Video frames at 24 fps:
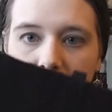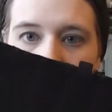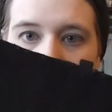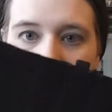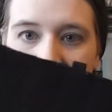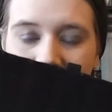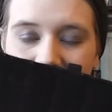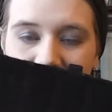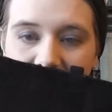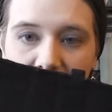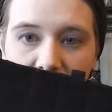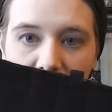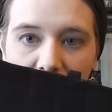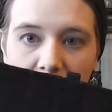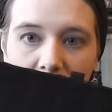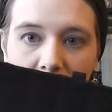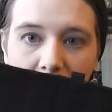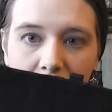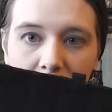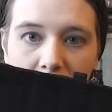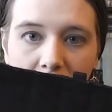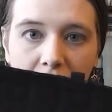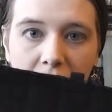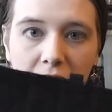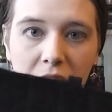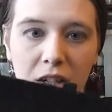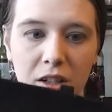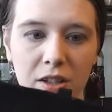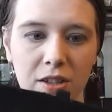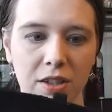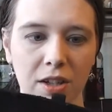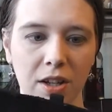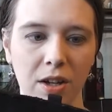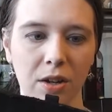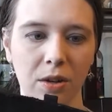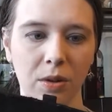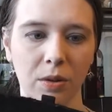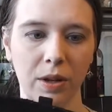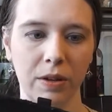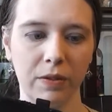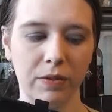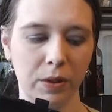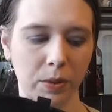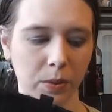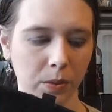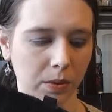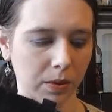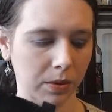that makes it longer, so
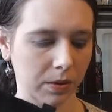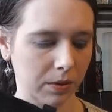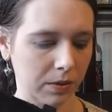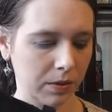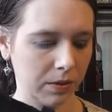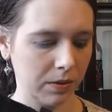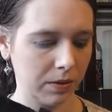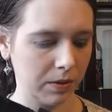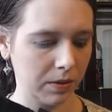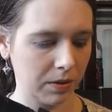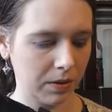if you were